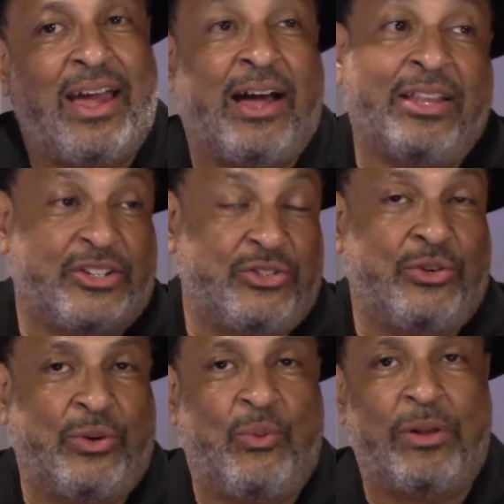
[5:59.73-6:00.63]
unless you're
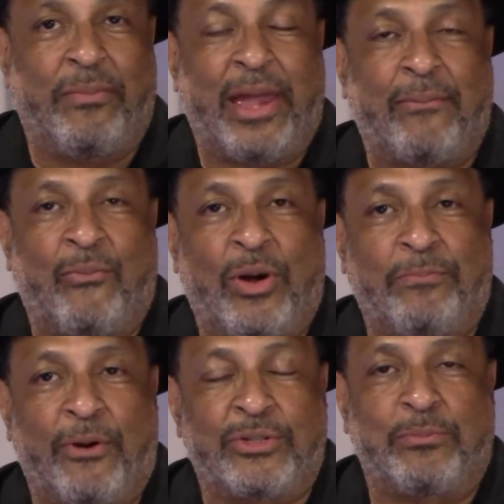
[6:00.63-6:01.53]
doing a
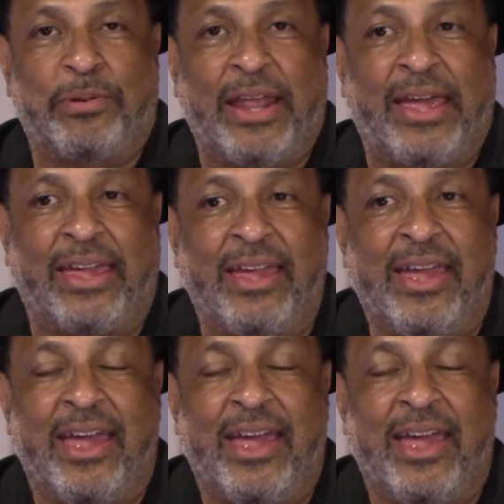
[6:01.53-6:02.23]
one-person play,